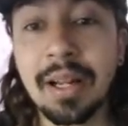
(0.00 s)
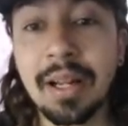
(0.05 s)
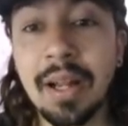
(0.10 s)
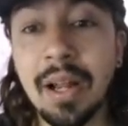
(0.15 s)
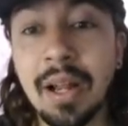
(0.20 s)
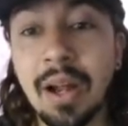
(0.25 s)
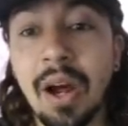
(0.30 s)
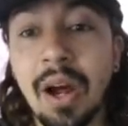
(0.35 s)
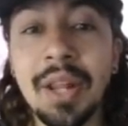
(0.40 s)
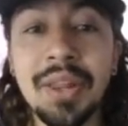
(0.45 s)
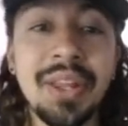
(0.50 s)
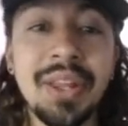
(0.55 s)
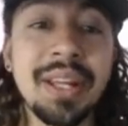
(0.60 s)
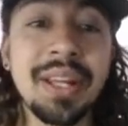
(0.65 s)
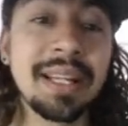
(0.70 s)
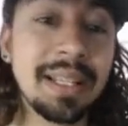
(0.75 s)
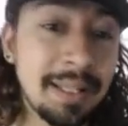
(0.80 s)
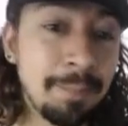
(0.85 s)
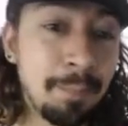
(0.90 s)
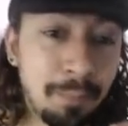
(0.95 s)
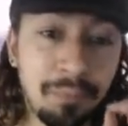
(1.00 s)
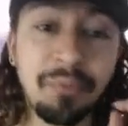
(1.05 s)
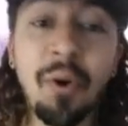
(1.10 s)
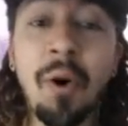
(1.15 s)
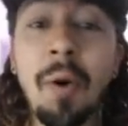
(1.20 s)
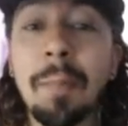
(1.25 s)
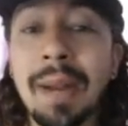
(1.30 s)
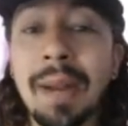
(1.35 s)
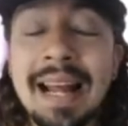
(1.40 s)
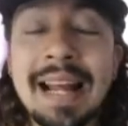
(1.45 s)
I think the
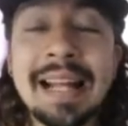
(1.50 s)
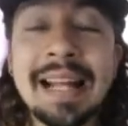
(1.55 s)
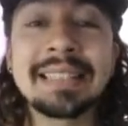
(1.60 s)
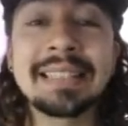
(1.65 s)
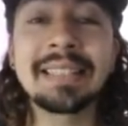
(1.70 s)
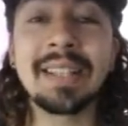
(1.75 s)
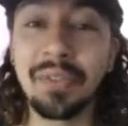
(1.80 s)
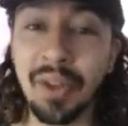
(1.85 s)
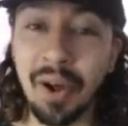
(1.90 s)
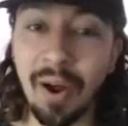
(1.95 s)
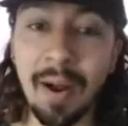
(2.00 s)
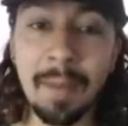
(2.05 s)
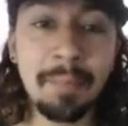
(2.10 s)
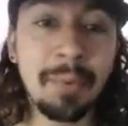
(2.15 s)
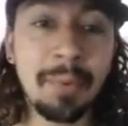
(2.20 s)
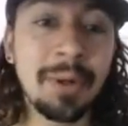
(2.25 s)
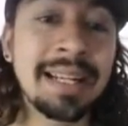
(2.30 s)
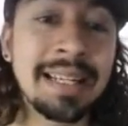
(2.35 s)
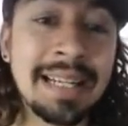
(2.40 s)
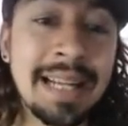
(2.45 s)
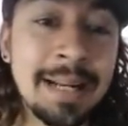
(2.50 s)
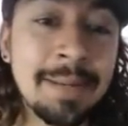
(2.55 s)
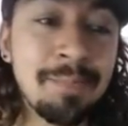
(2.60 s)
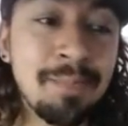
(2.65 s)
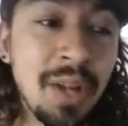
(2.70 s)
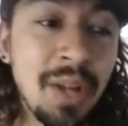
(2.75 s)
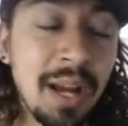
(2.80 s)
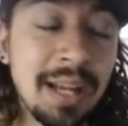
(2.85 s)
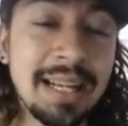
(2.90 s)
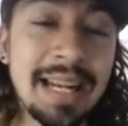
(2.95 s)
4 players that I'm bringing in
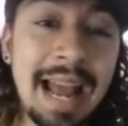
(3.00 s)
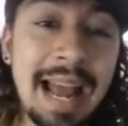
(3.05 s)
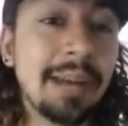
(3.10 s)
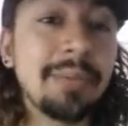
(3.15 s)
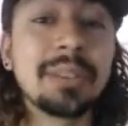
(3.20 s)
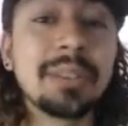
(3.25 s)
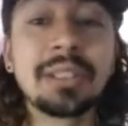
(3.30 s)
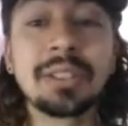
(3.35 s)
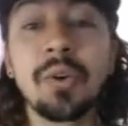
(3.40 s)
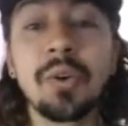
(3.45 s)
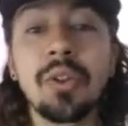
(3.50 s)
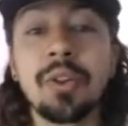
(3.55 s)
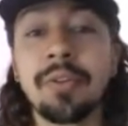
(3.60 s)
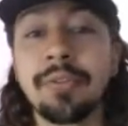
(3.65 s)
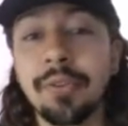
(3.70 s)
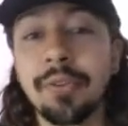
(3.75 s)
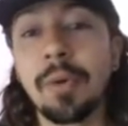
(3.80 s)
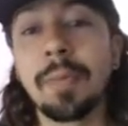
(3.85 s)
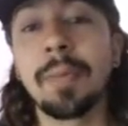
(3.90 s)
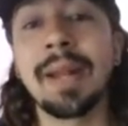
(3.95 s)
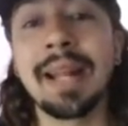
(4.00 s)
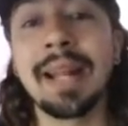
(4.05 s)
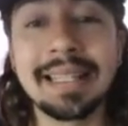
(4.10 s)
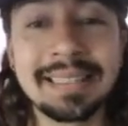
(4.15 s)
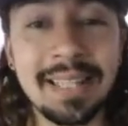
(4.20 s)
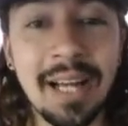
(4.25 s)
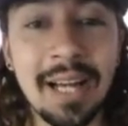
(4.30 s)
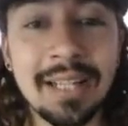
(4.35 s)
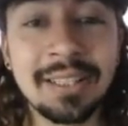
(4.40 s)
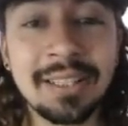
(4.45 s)
are going to outscore the 4
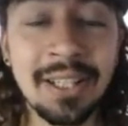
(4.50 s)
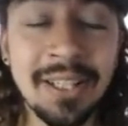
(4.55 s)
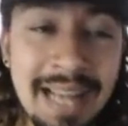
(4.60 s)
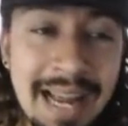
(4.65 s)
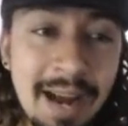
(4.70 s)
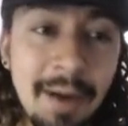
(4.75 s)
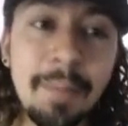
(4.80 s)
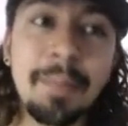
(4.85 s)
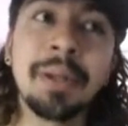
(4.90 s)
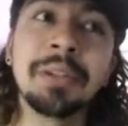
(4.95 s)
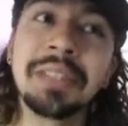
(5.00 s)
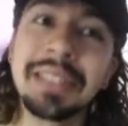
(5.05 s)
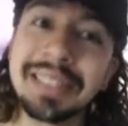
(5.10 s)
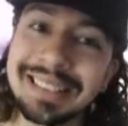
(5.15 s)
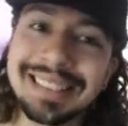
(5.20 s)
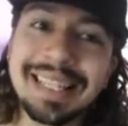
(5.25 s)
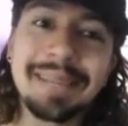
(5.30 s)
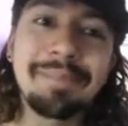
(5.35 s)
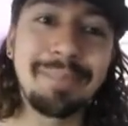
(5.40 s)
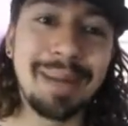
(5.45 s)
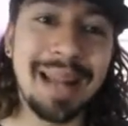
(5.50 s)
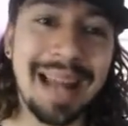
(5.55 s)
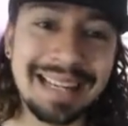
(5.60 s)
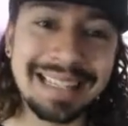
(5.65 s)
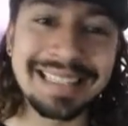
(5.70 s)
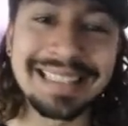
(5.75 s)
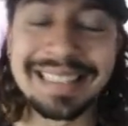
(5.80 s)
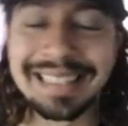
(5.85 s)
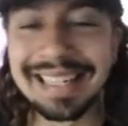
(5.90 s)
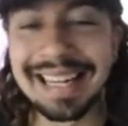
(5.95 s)
players that I took out, mostly because they blank,
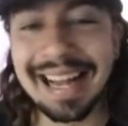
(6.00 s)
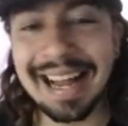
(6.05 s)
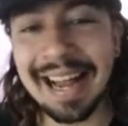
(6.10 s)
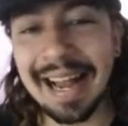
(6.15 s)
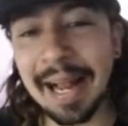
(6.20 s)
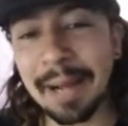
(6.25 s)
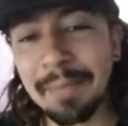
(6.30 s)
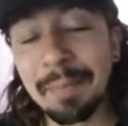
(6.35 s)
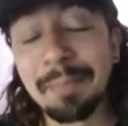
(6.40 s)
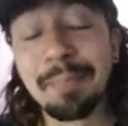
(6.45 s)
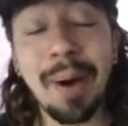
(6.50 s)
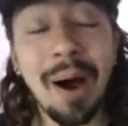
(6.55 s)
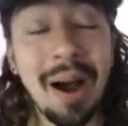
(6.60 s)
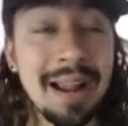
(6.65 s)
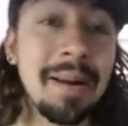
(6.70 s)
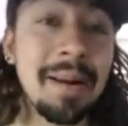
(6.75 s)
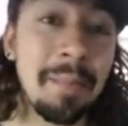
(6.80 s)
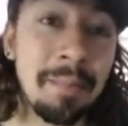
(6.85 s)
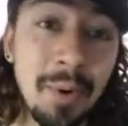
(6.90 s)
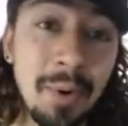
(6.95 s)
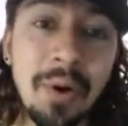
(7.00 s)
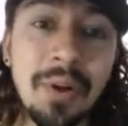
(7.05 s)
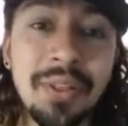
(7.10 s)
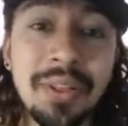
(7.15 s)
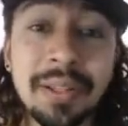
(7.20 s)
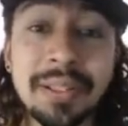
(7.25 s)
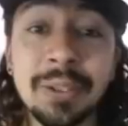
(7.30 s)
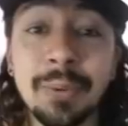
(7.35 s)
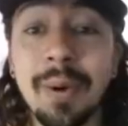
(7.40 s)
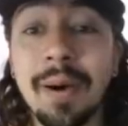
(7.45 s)
by more
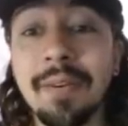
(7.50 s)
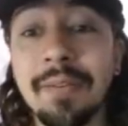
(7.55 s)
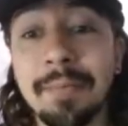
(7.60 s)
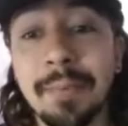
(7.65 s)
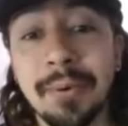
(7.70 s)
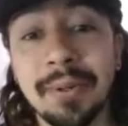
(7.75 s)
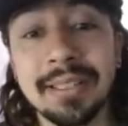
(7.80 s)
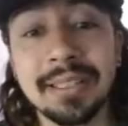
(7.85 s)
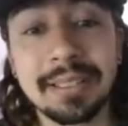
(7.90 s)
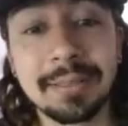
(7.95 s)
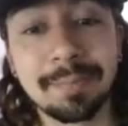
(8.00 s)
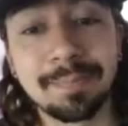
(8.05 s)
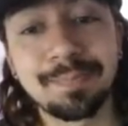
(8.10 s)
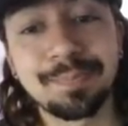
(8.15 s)
than 12 points.